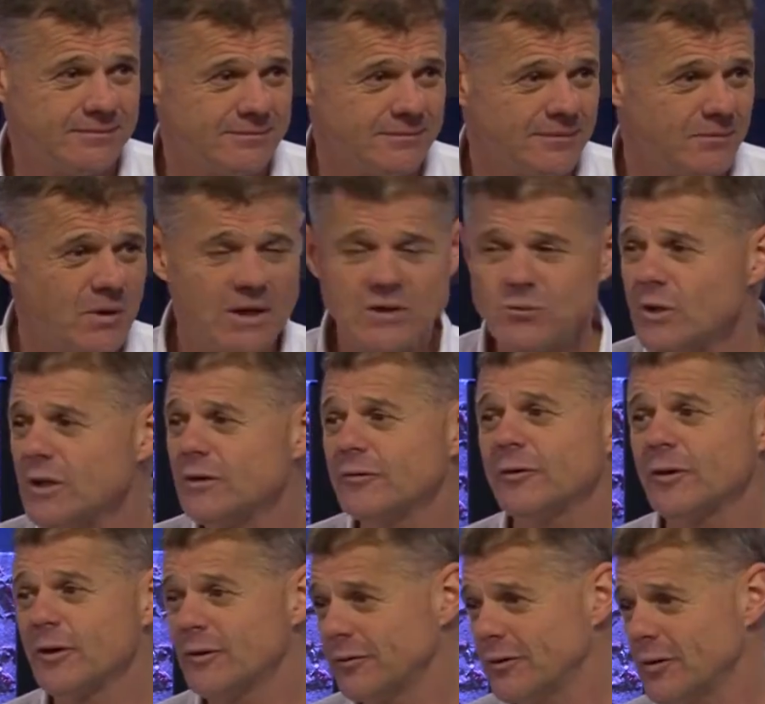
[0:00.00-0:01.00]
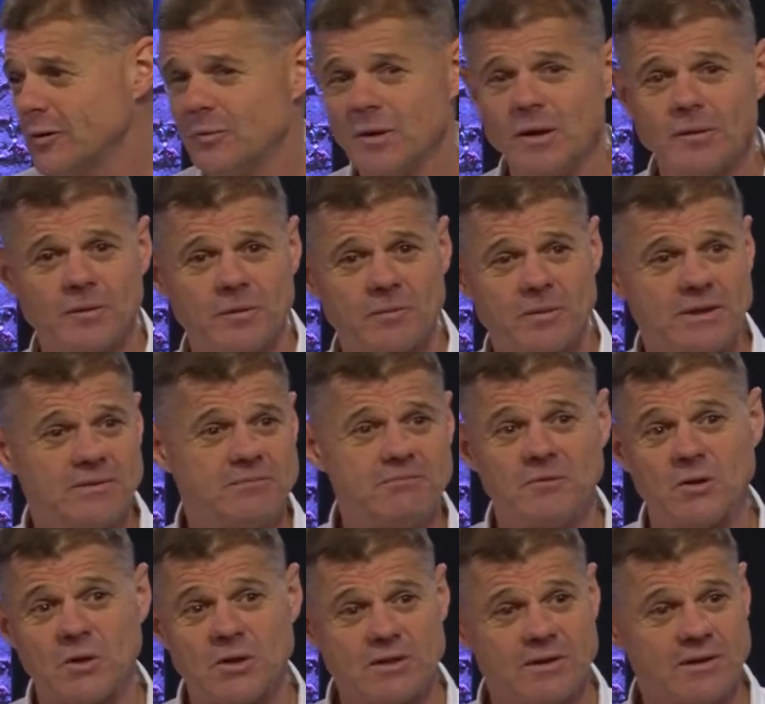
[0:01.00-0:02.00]
It might work for a few people, but
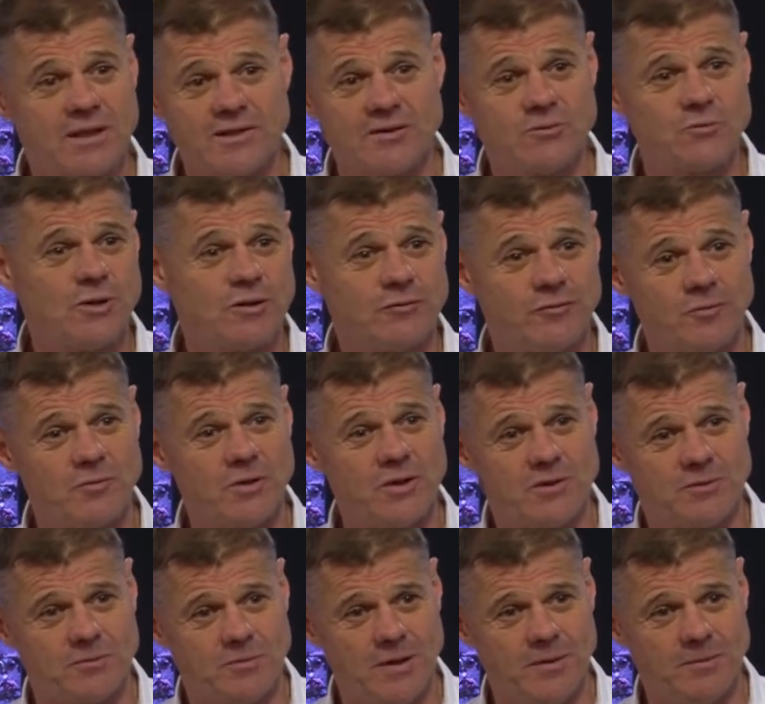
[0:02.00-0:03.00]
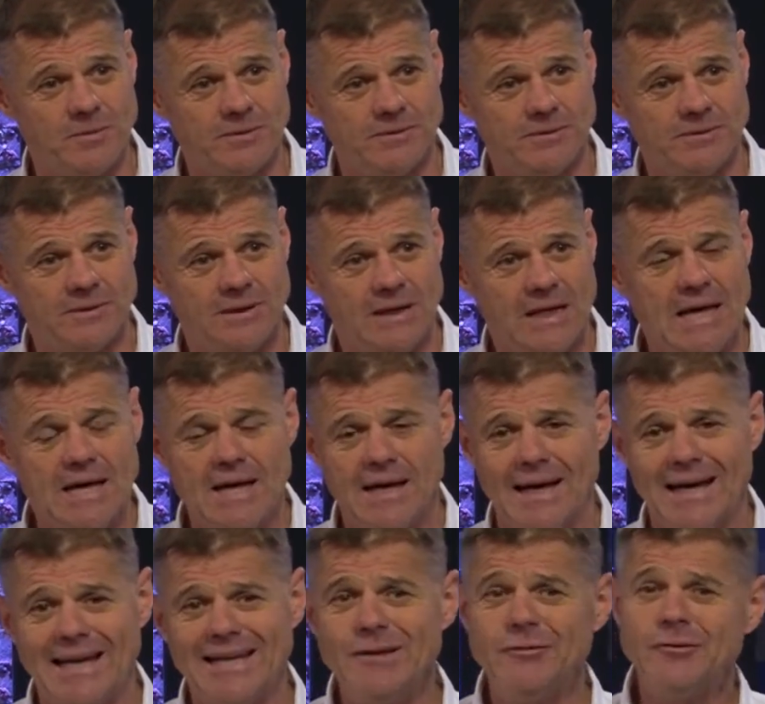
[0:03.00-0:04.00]
it doesn't work for most people.
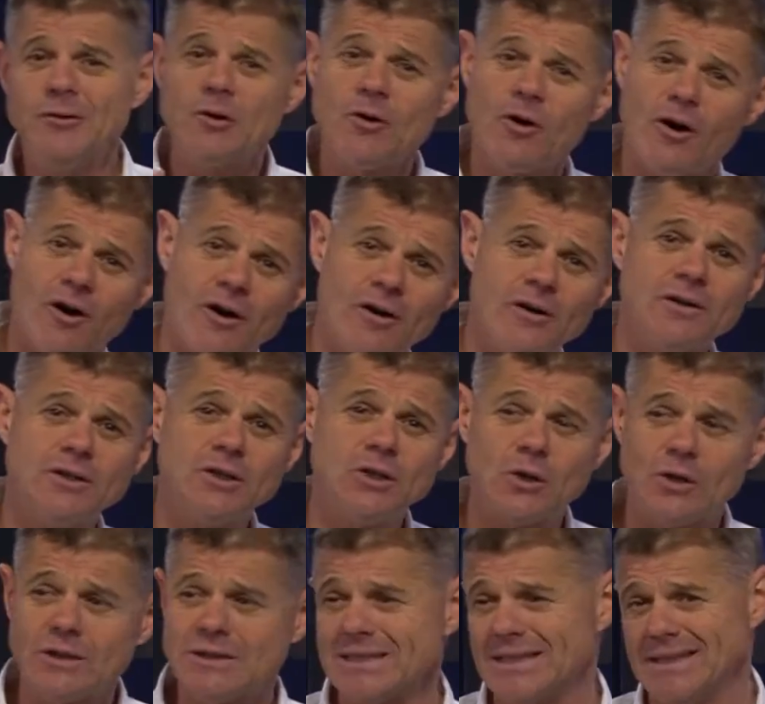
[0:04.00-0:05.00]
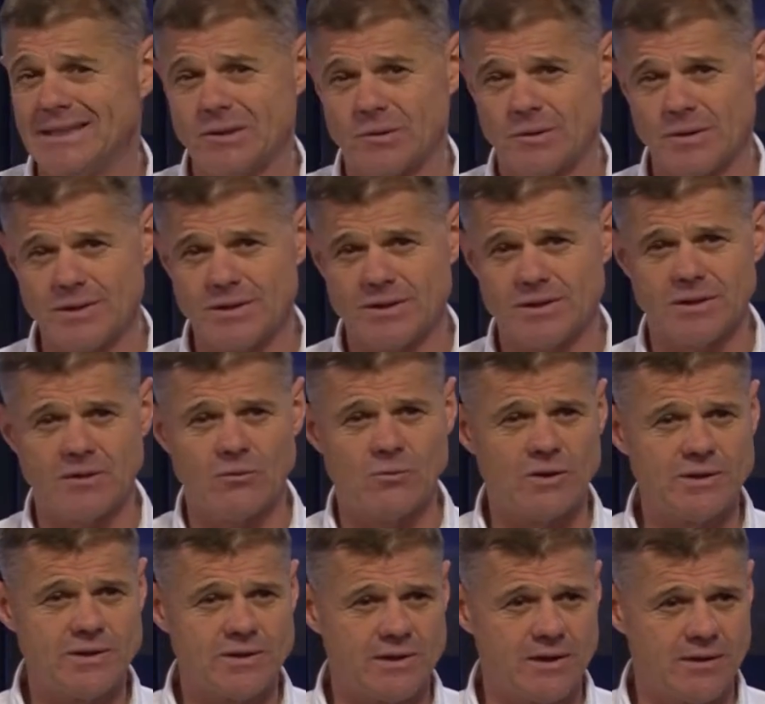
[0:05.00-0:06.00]
And if you are not a Christian
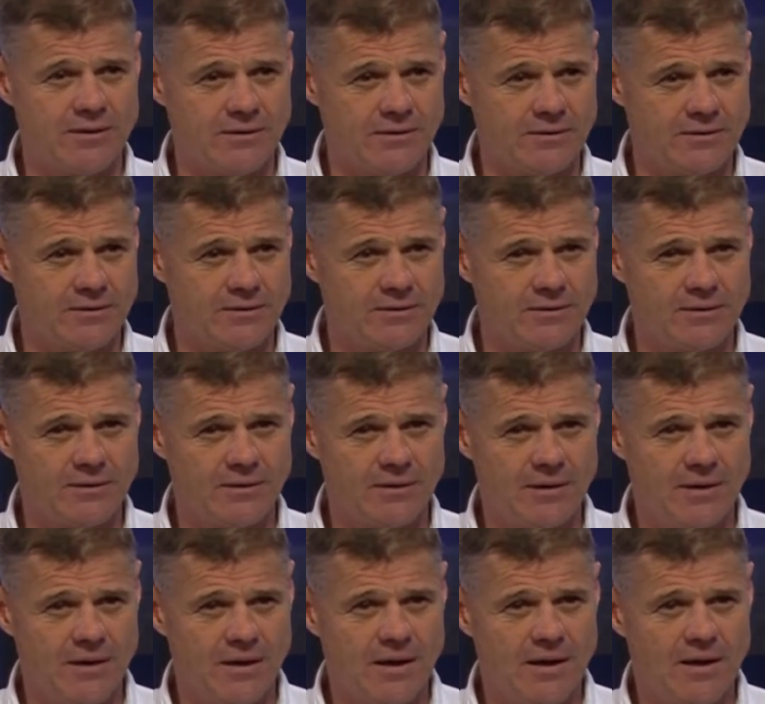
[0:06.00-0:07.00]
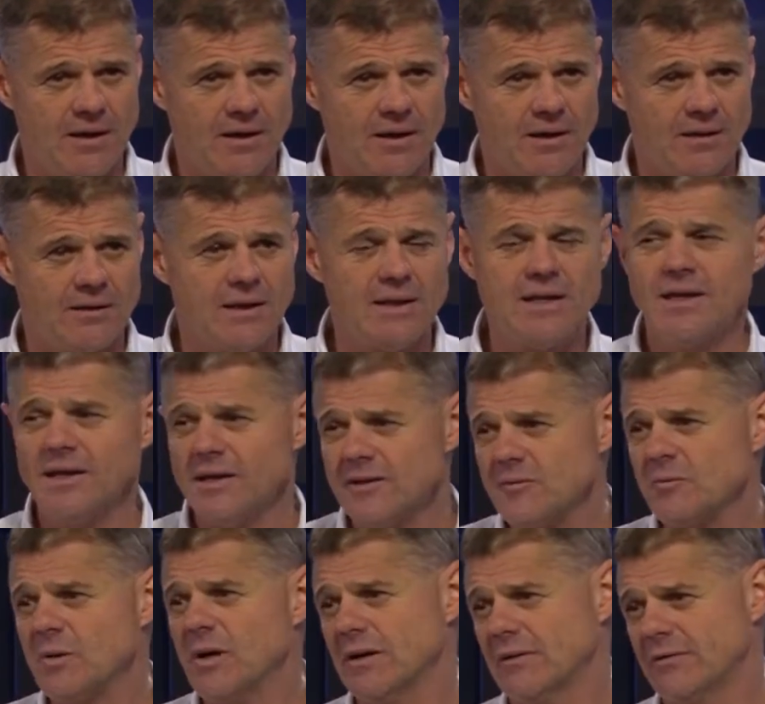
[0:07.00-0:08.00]
watching this, then
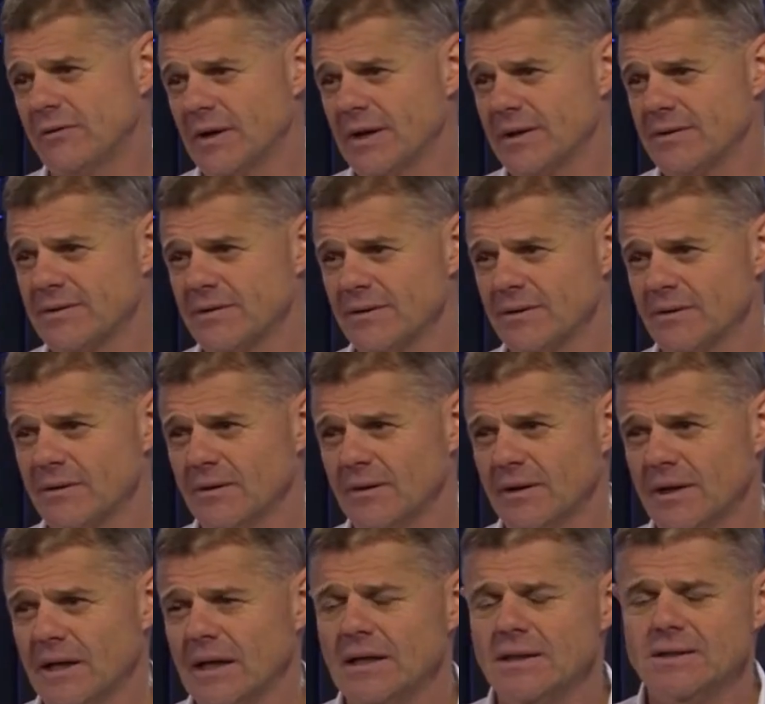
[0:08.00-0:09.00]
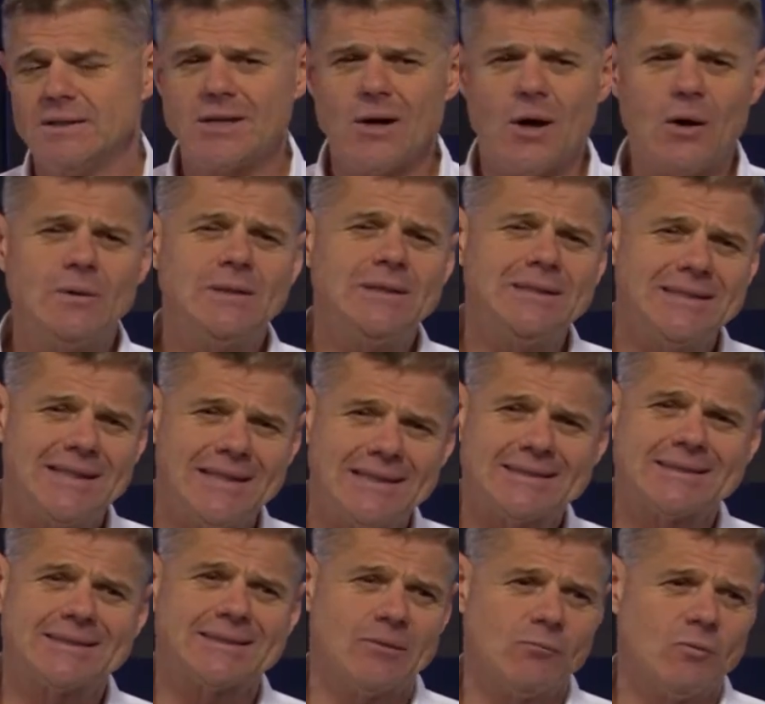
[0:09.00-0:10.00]
here's my advice to you. Don't let
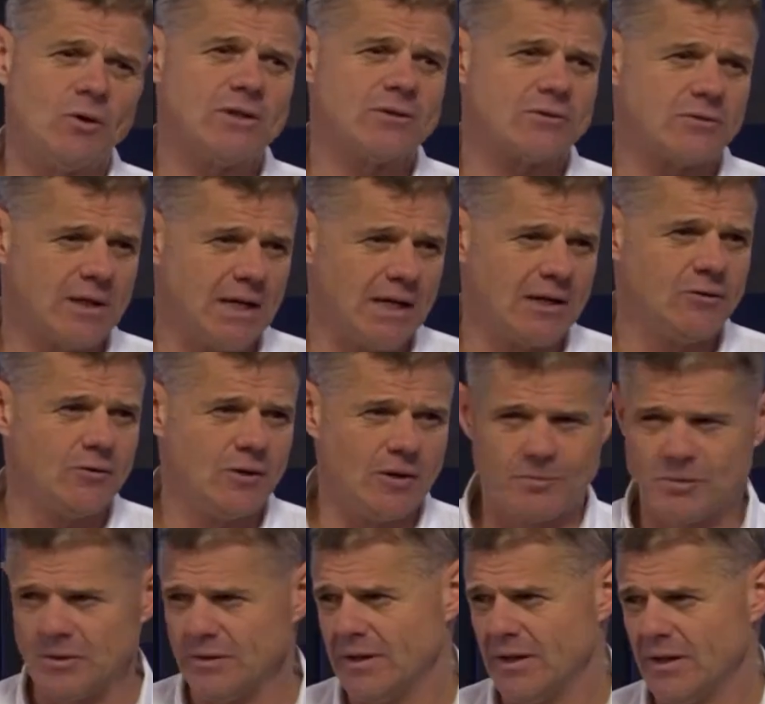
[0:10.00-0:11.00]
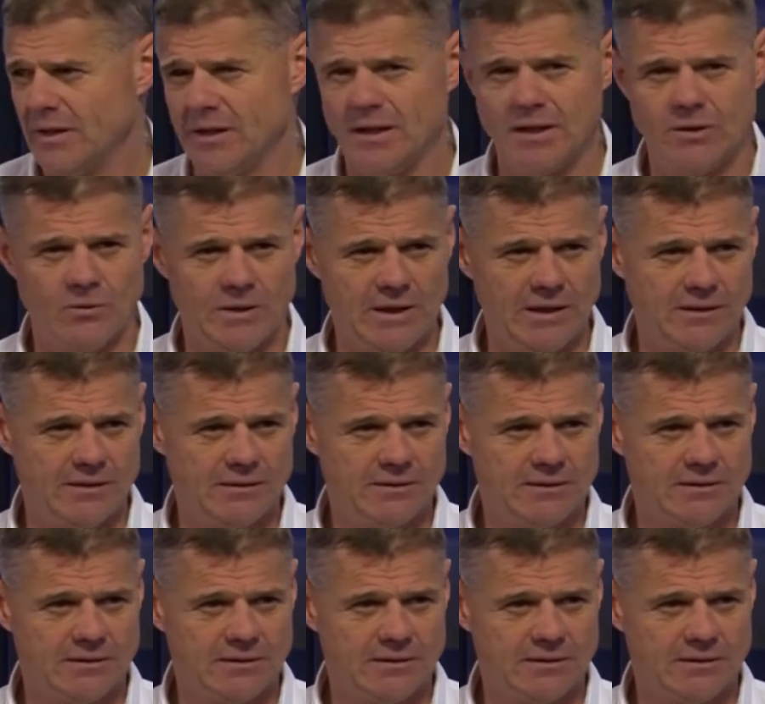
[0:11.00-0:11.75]
someone drag you up on their highway.